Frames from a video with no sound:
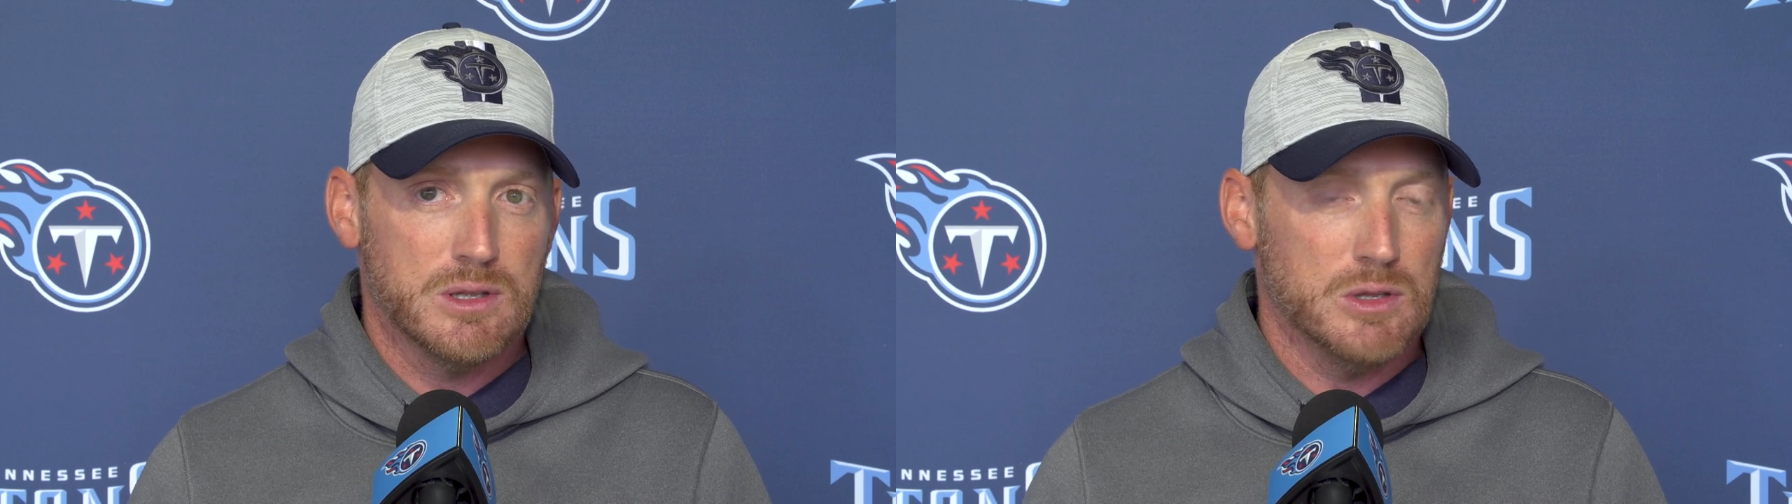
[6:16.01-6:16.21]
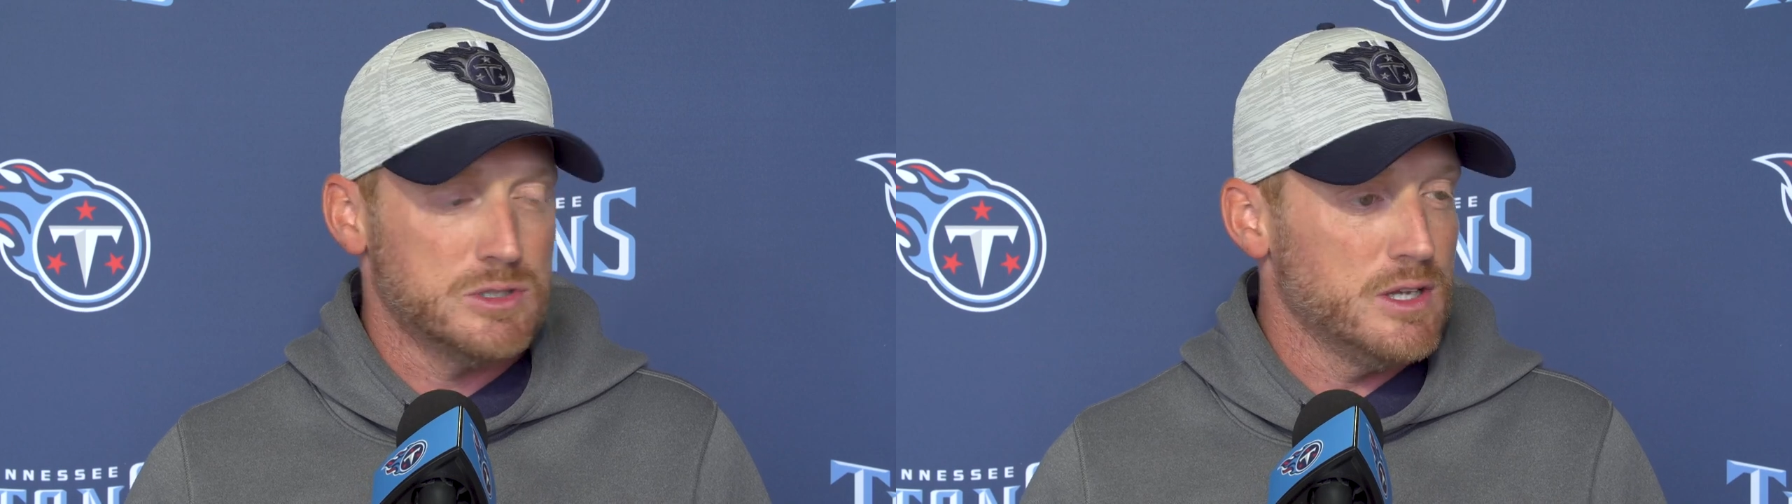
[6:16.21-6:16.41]

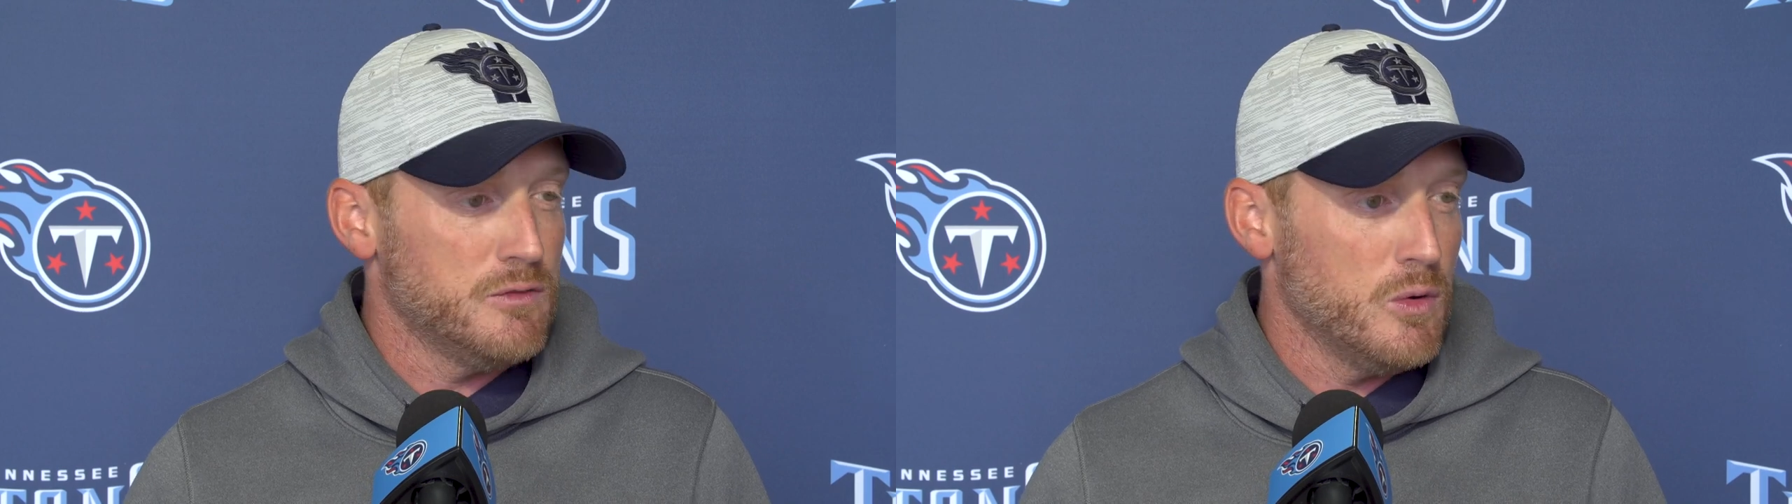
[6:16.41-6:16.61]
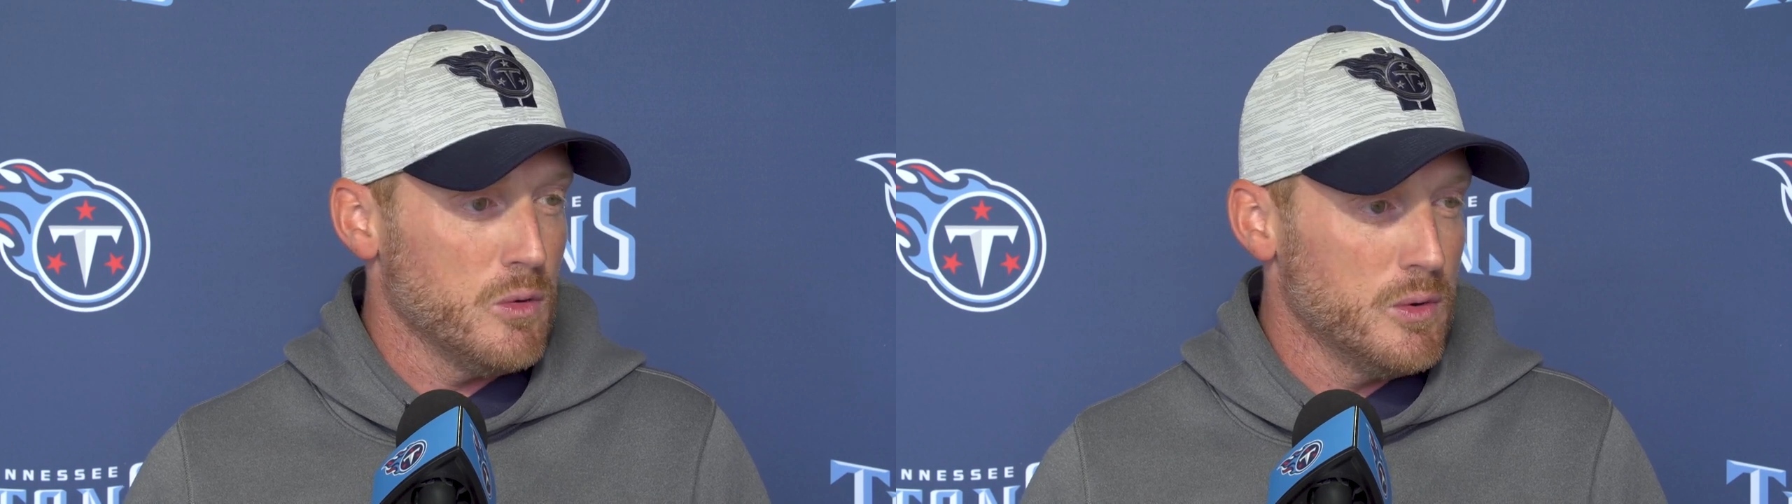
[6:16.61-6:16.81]
close
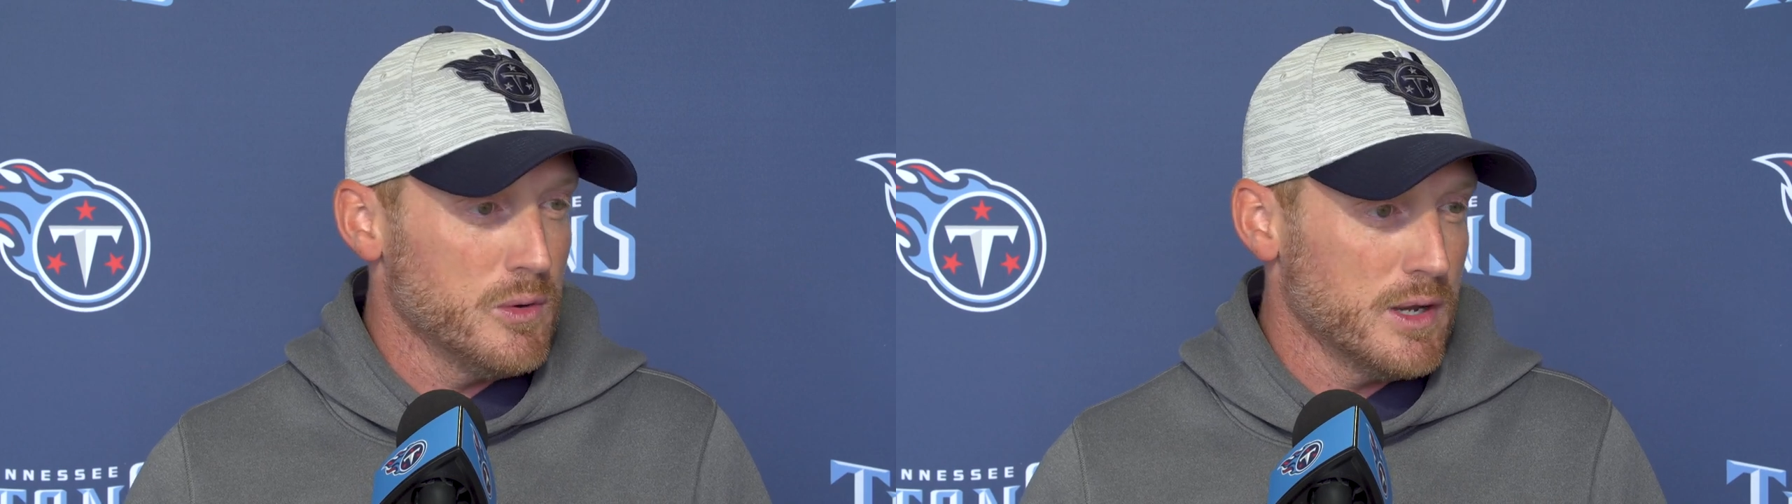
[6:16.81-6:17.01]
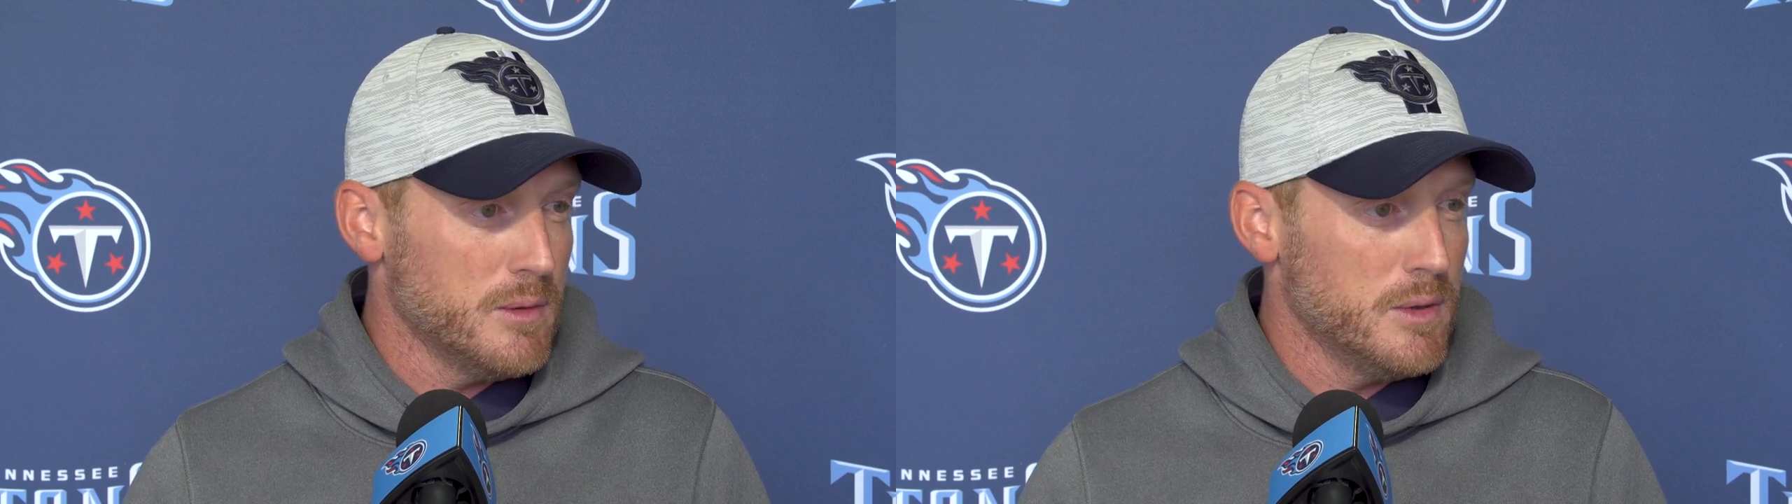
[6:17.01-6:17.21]
enough for where we
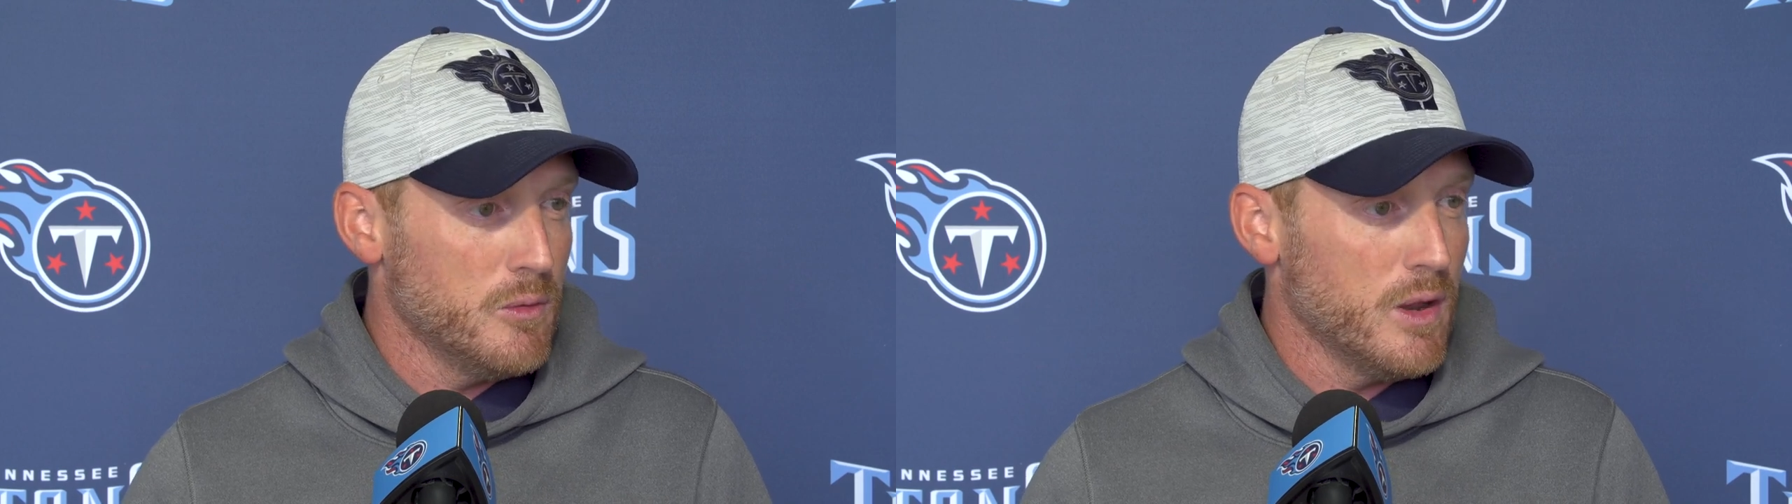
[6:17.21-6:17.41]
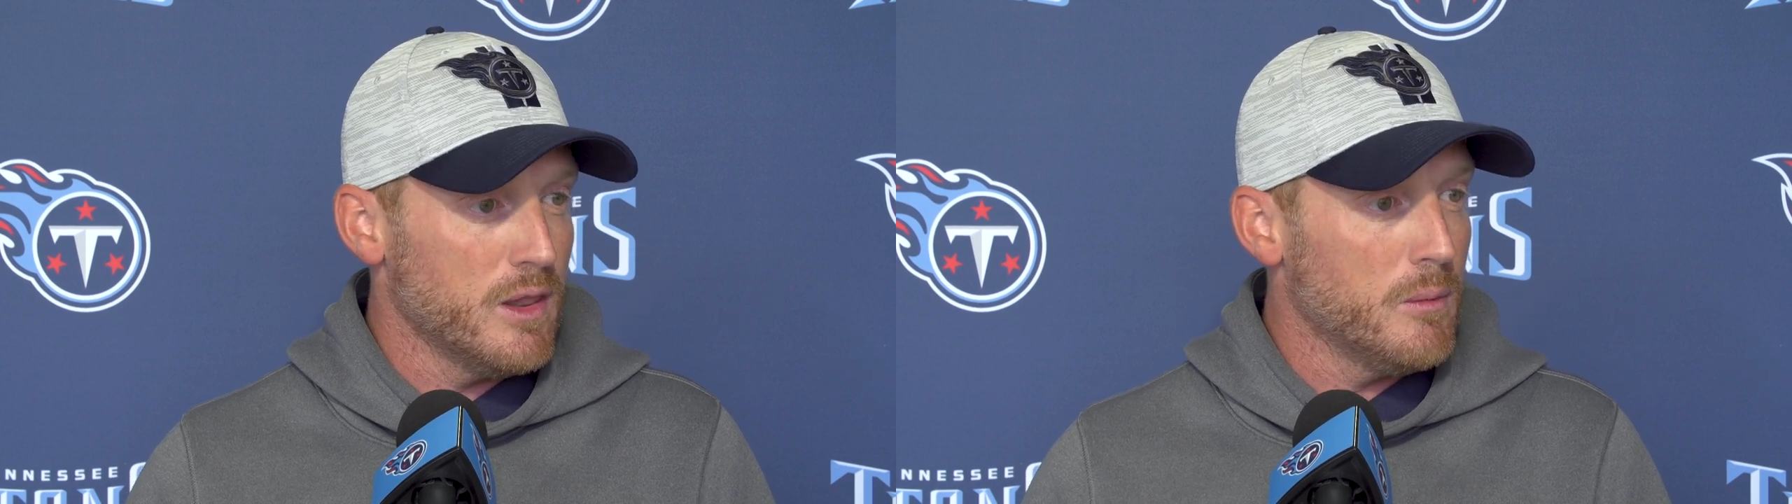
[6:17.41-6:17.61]
were going to be running